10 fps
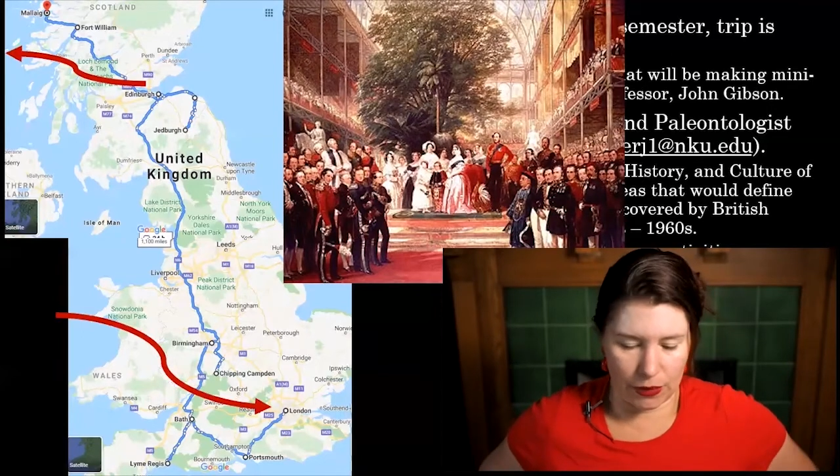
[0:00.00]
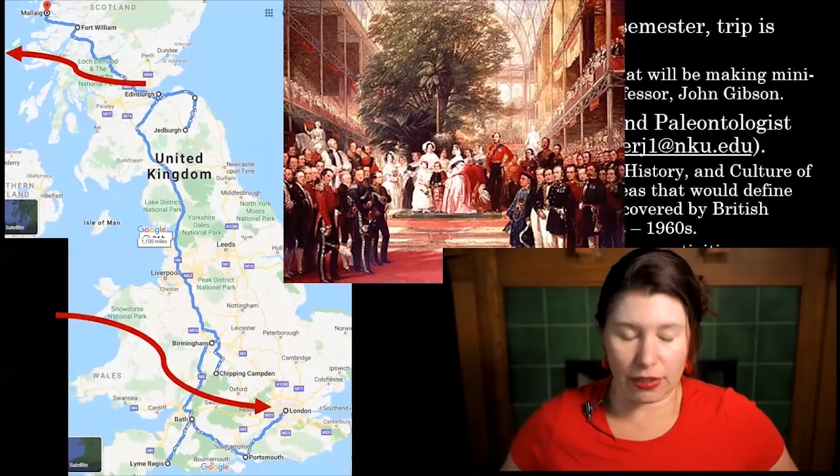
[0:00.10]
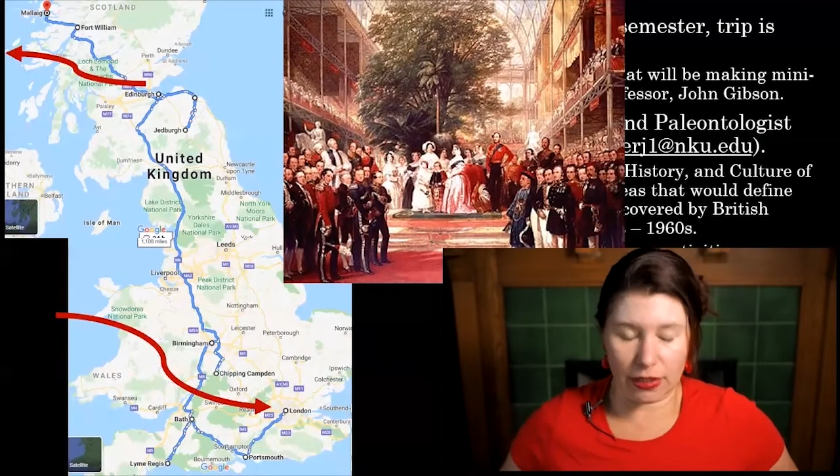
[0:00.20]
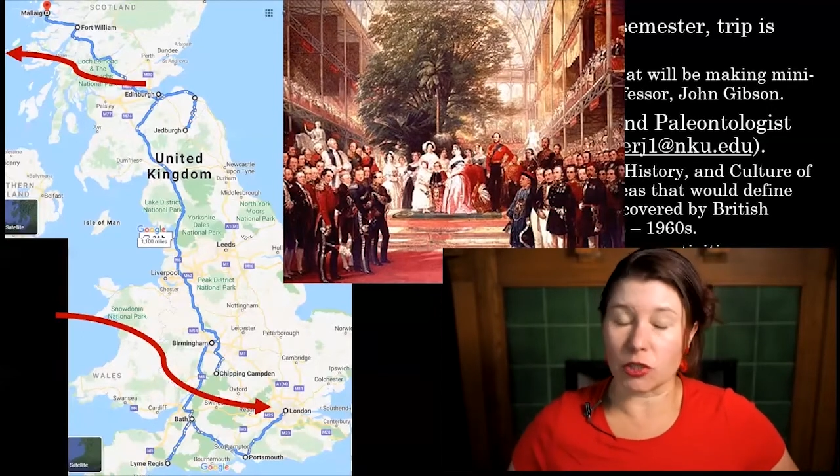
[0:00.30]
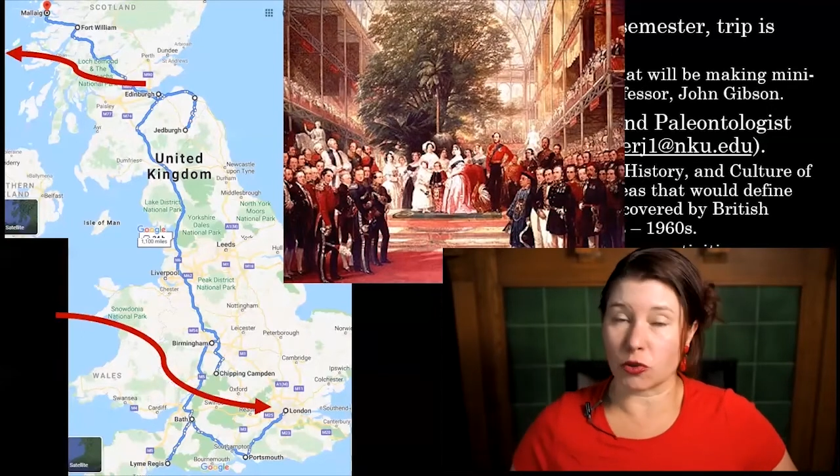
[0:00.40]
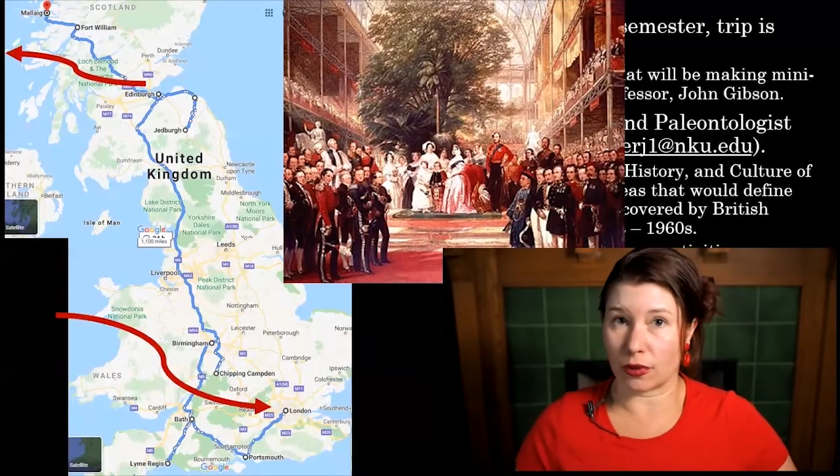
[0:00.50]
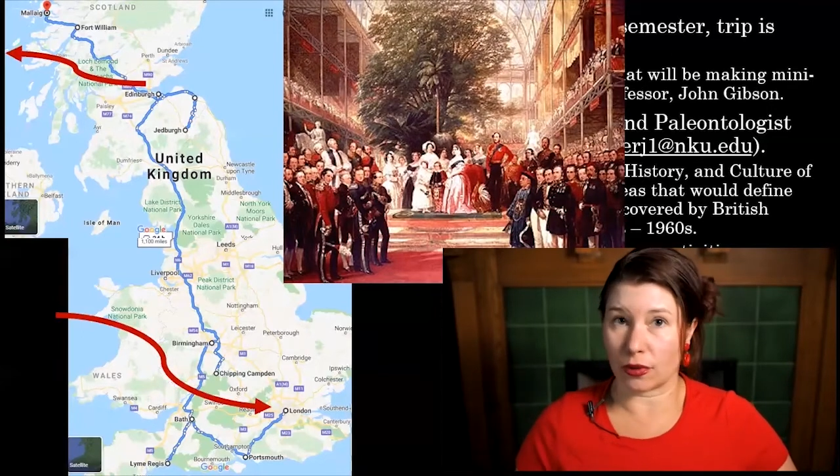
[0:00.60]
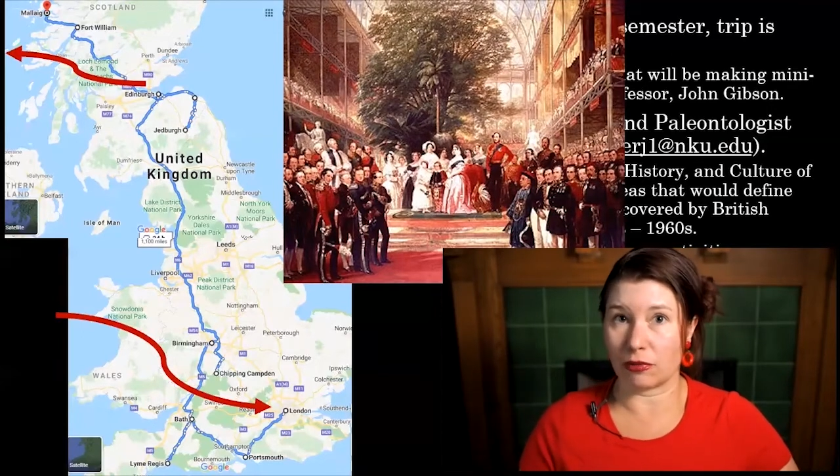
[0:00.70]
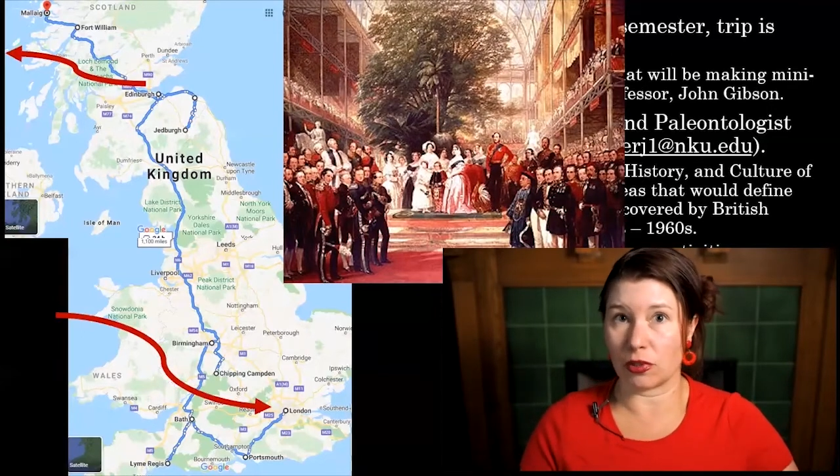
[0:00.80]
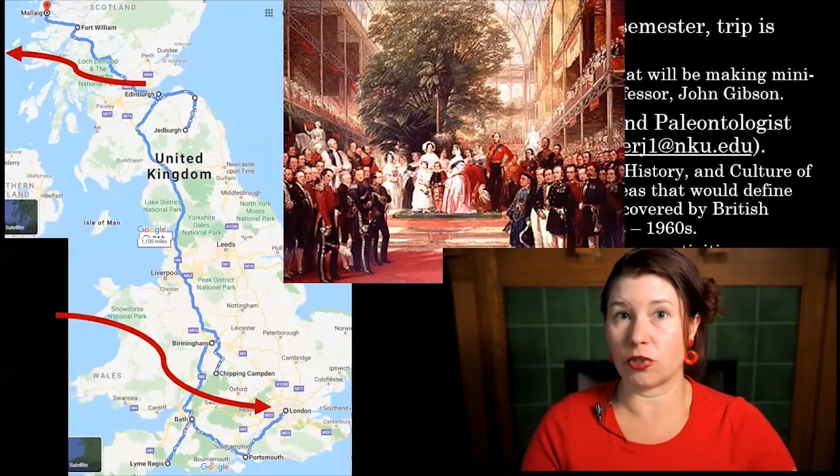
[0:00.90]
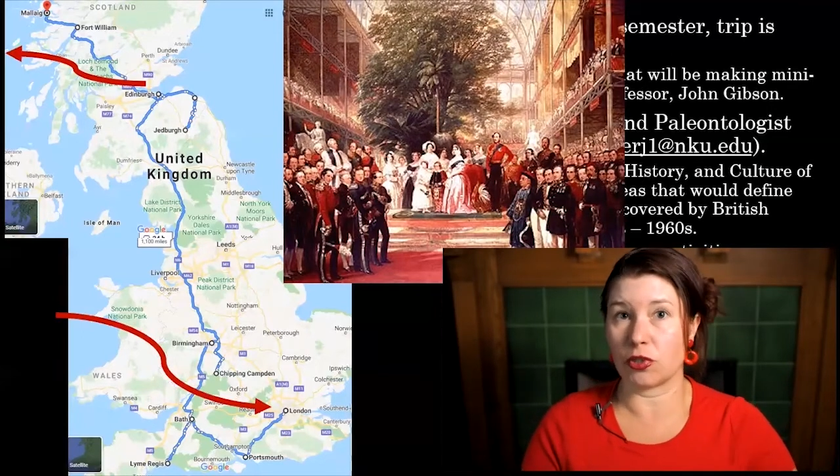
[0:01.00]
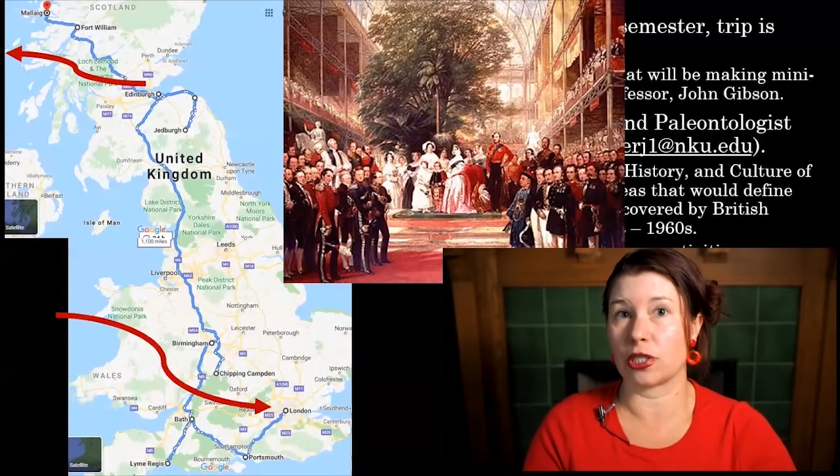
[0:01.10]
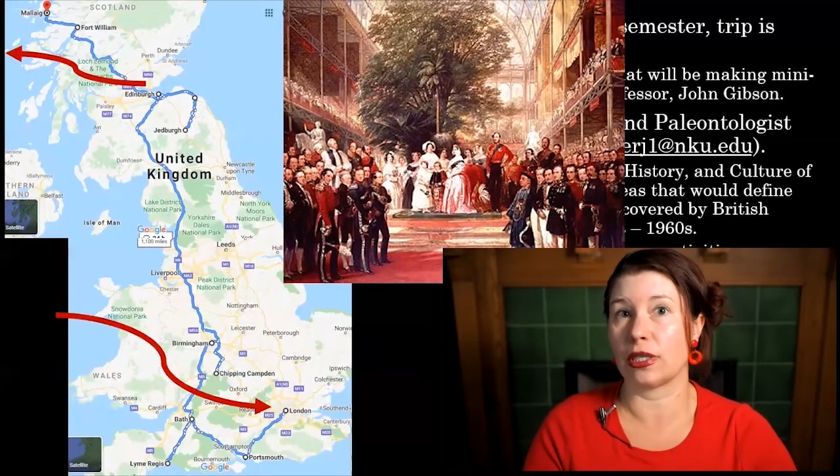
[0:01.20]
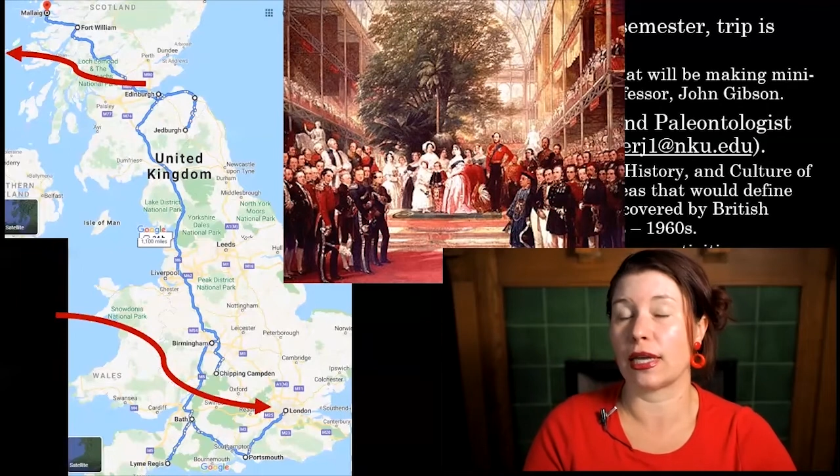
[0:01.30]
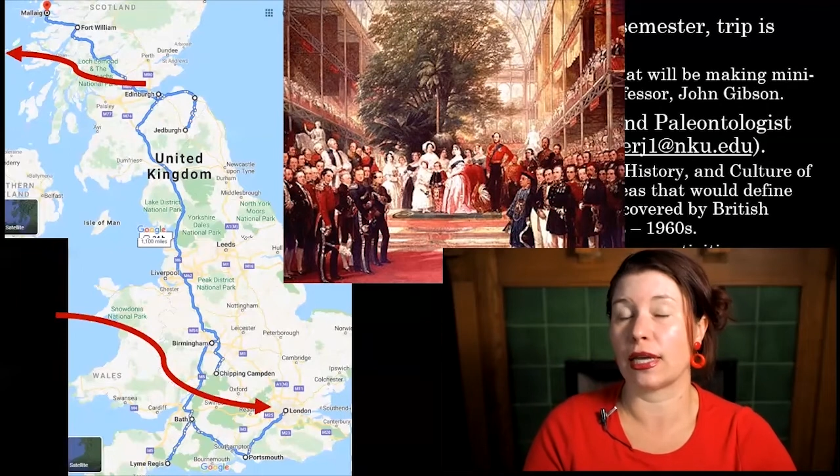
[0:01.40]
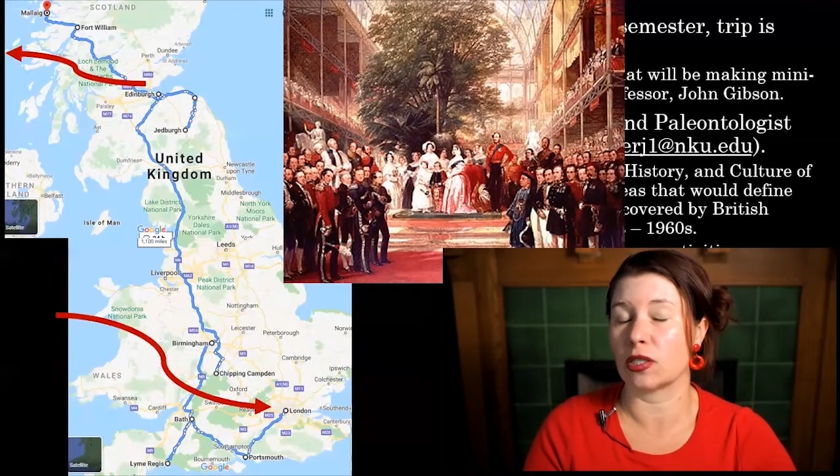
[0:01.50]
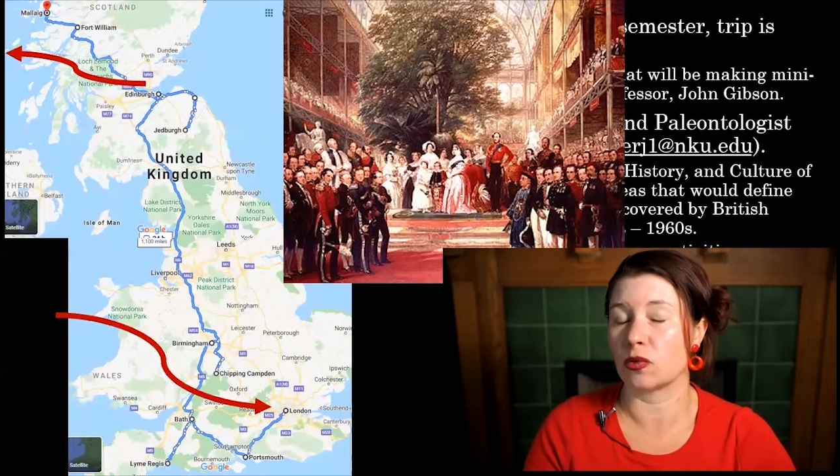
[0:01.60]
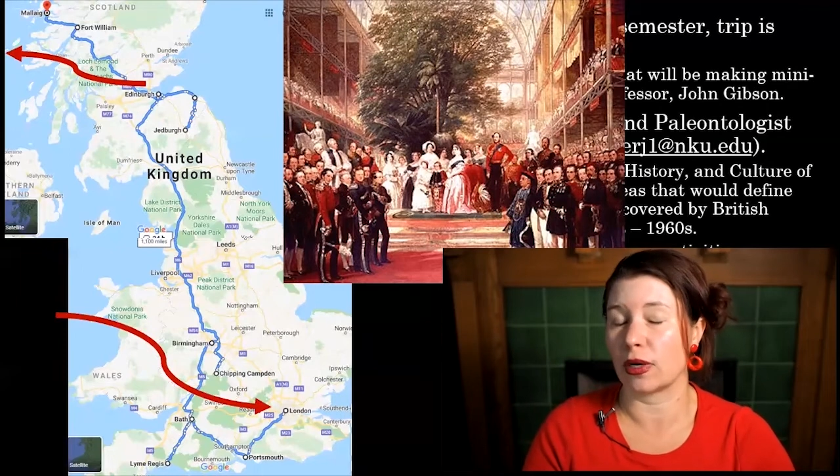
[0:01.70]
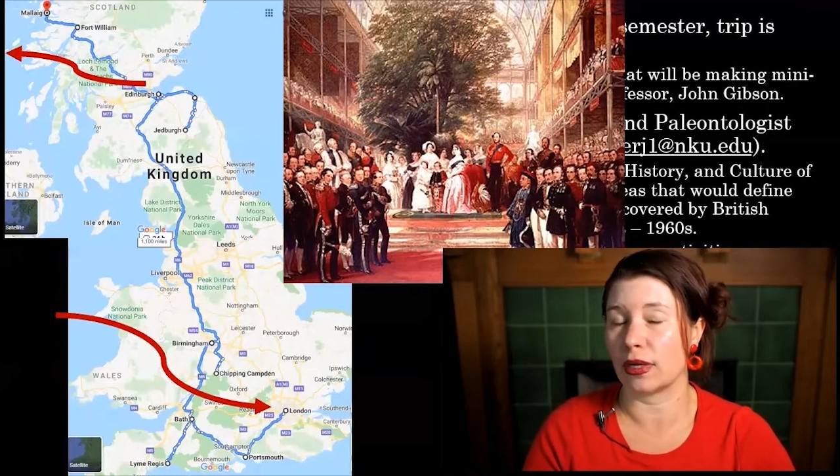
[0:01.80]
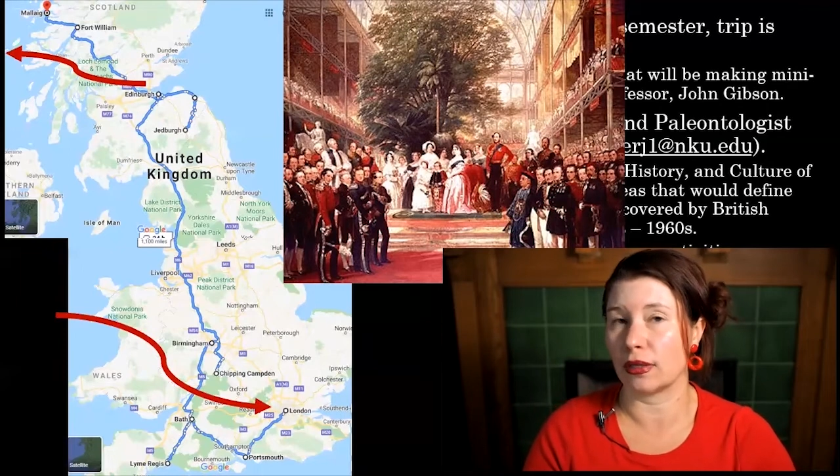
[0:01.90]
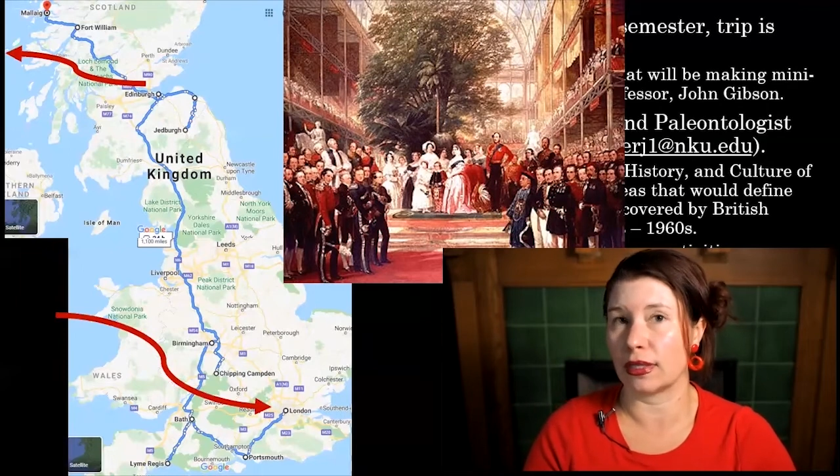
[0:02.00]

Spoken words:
Industrial Revolution as well